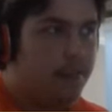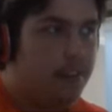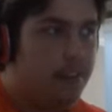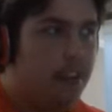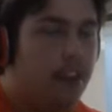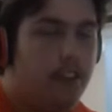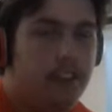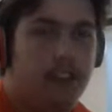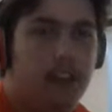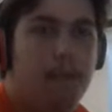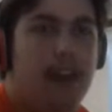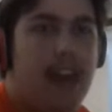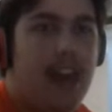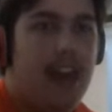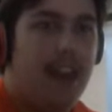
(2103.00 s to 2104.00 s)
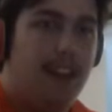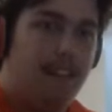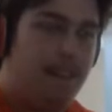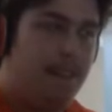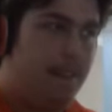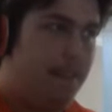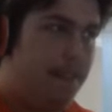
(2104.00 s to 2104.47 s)
skip ahead.
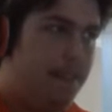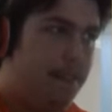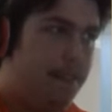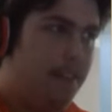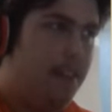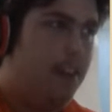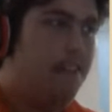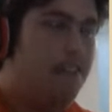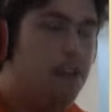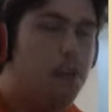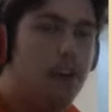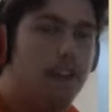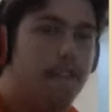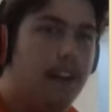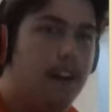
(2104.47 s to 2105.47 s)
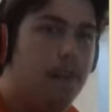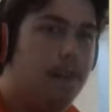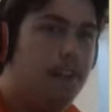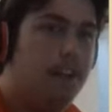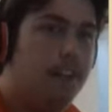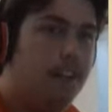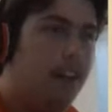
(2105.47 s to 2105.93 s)
If you want to find them for
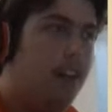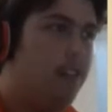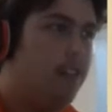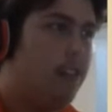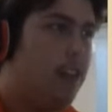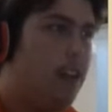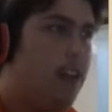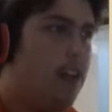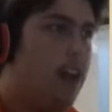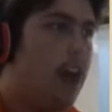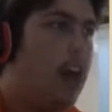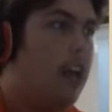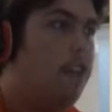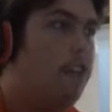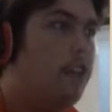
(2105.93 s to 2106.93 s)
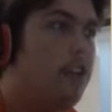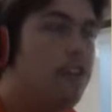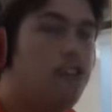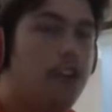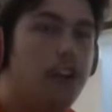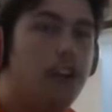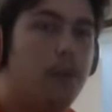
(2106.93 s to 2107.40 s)
yourself. I'm just going to
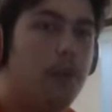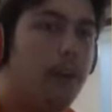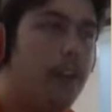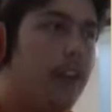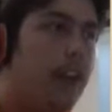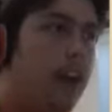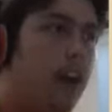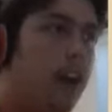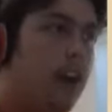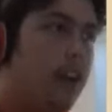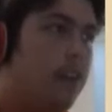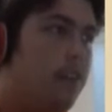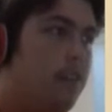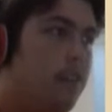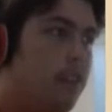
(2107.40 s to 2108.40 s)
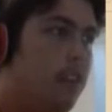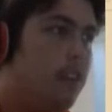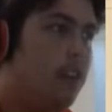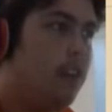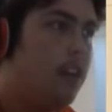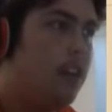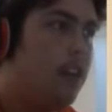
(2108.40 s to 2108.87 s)
show you where they are,
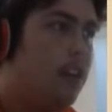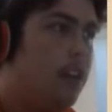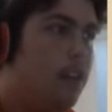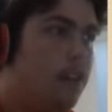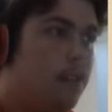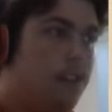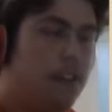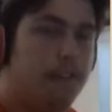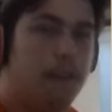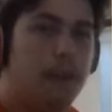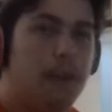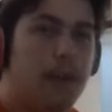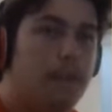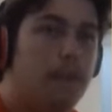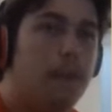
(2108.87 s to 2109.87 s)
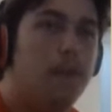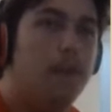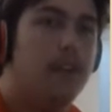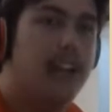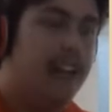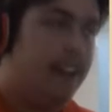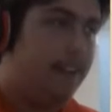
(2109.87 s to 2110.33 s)
just for people who
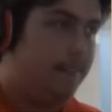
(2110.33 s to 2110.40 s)
need it.